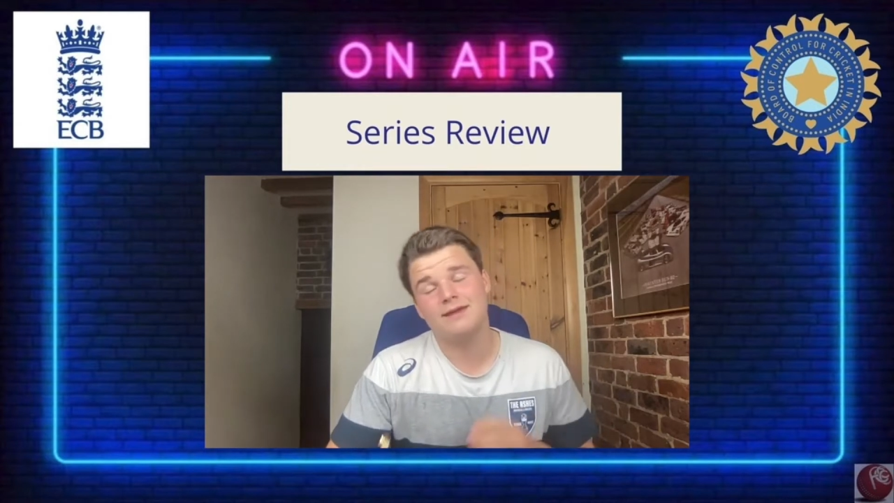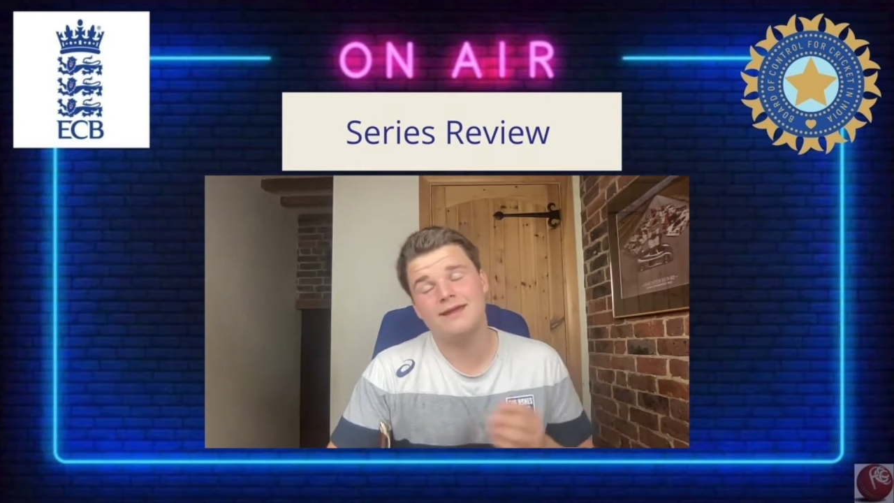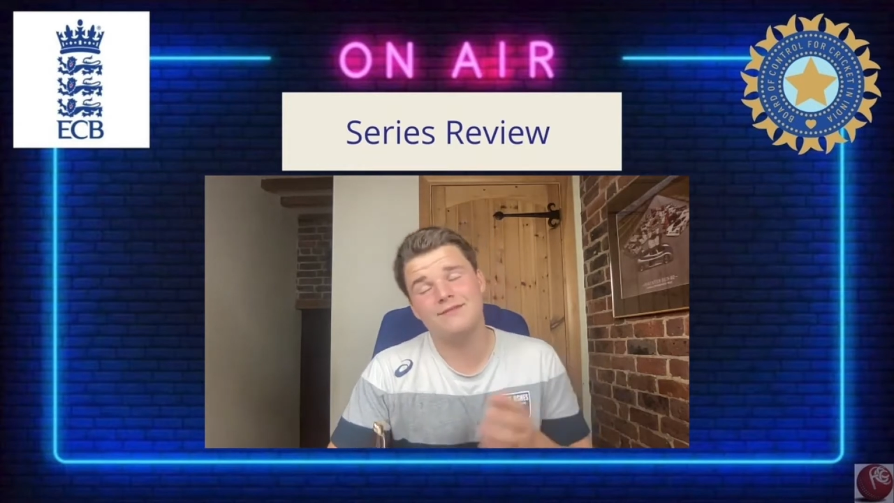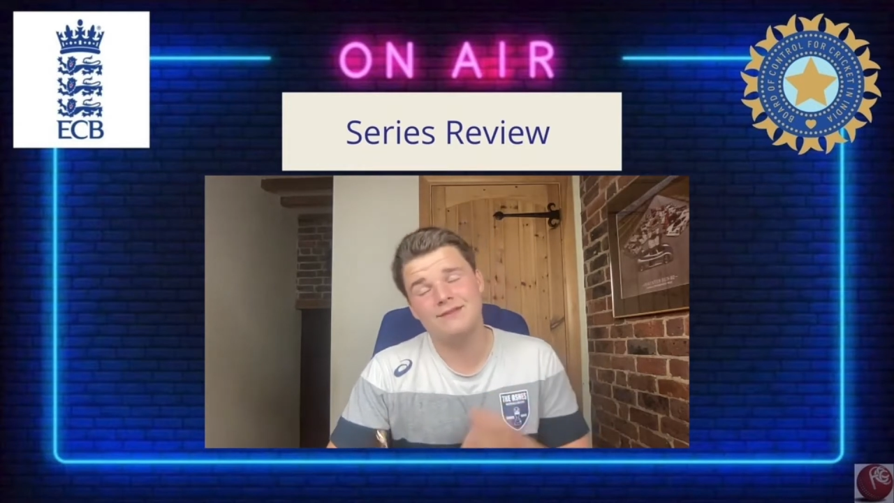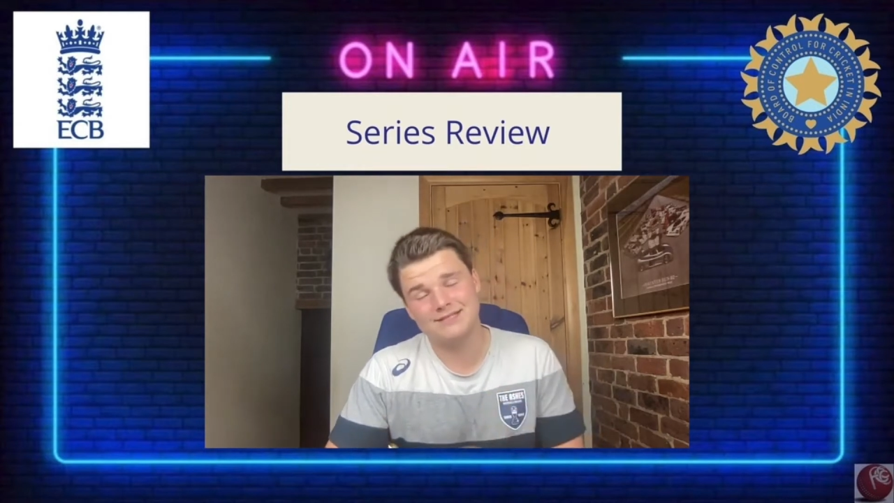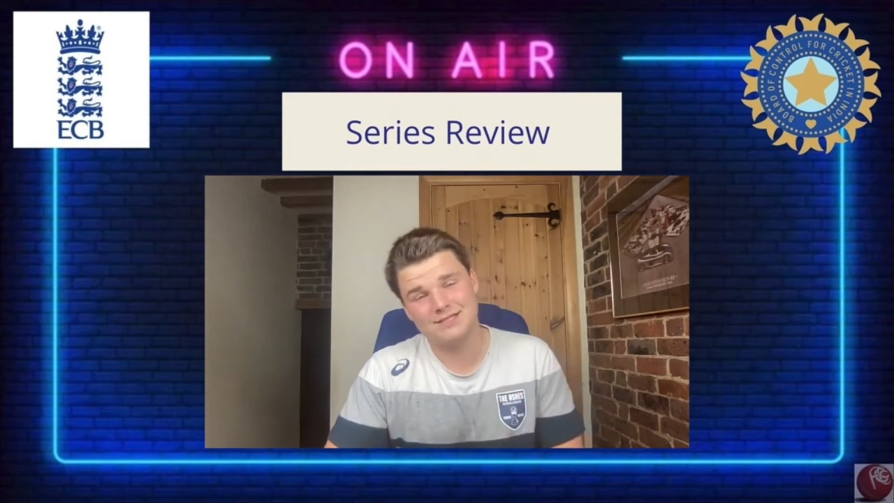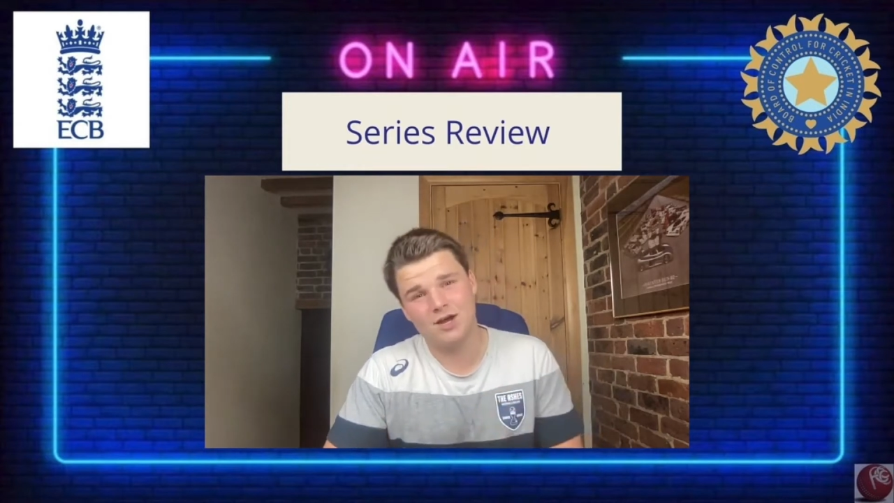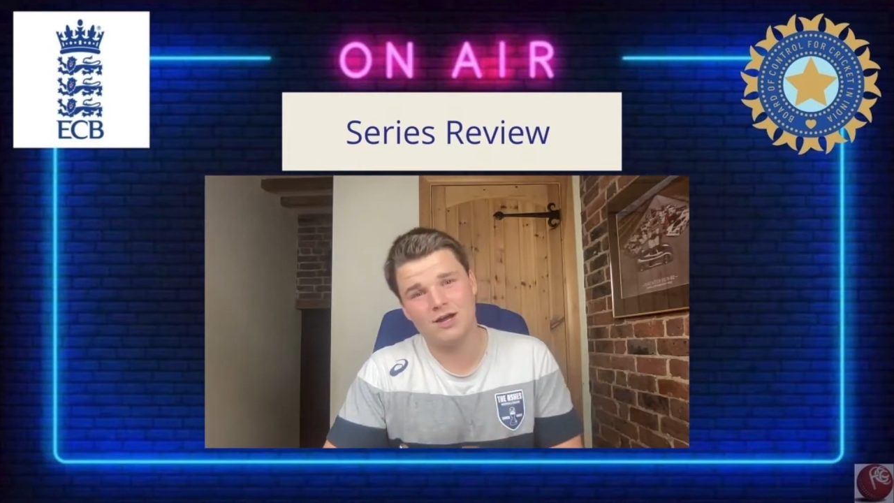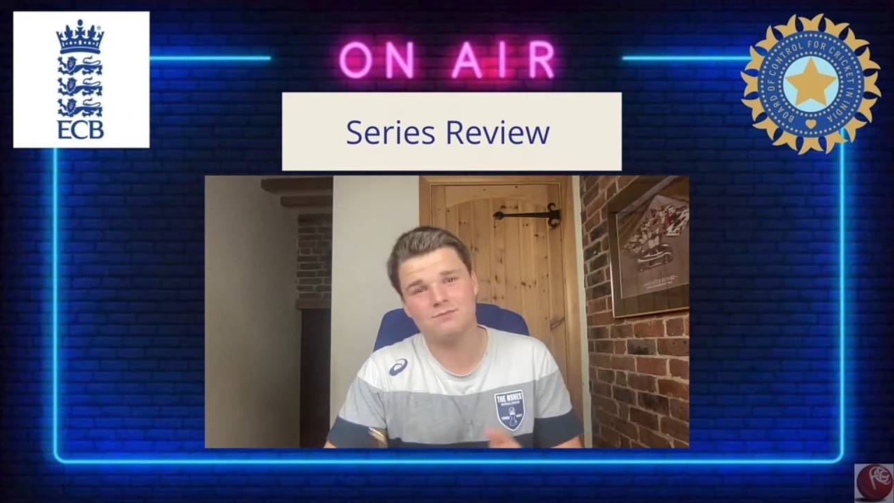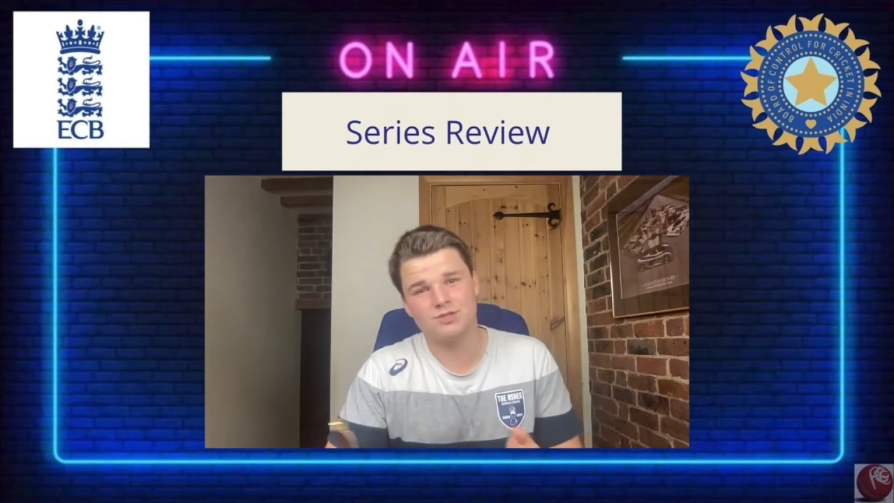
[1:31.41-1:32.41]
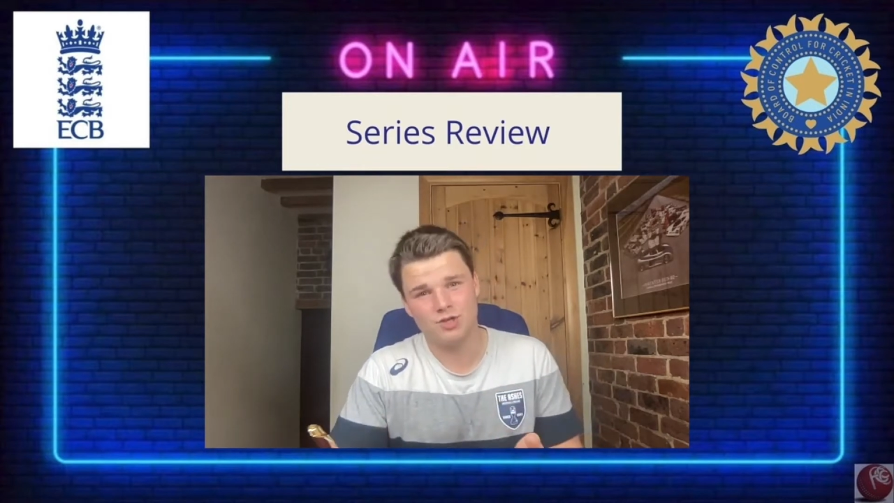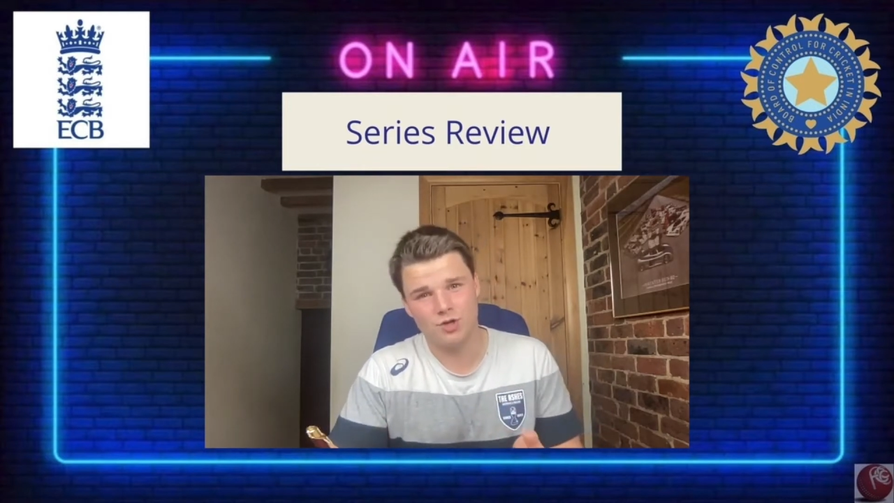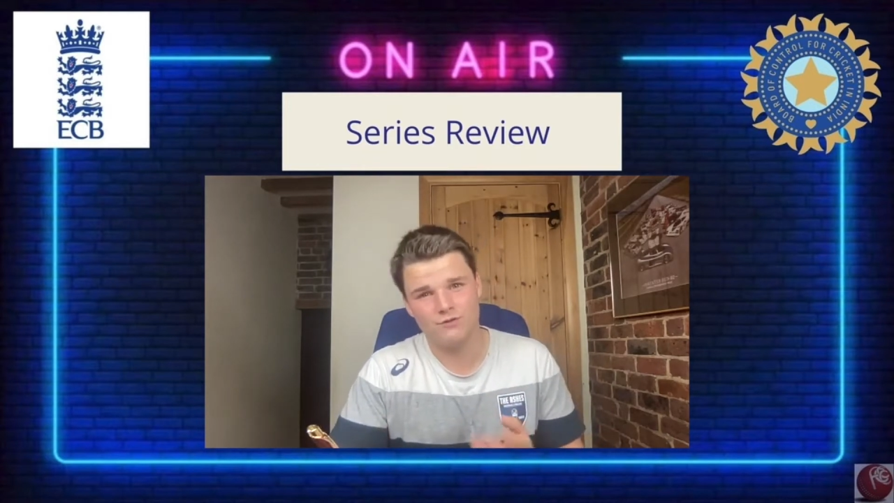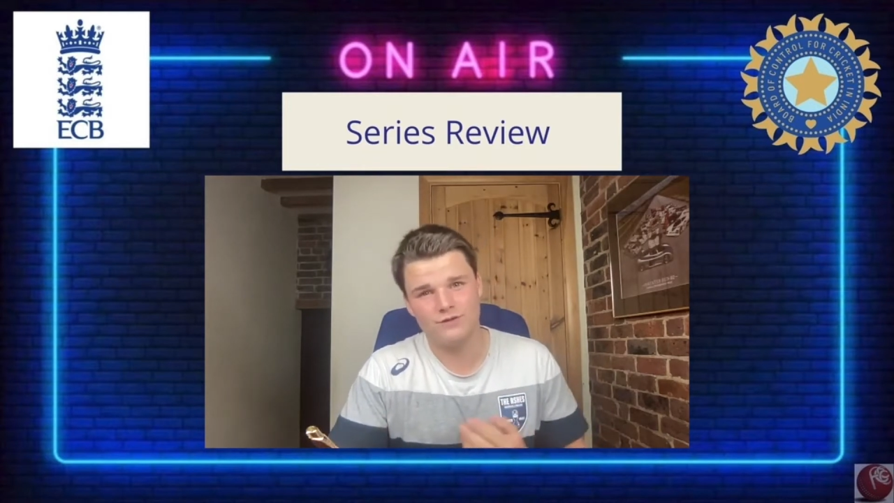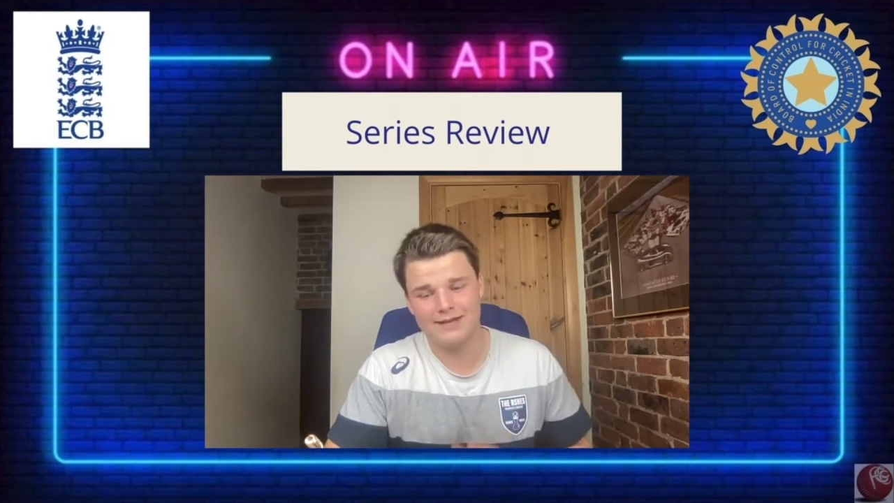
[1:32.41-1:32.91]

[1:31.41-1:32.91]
in these times, COVID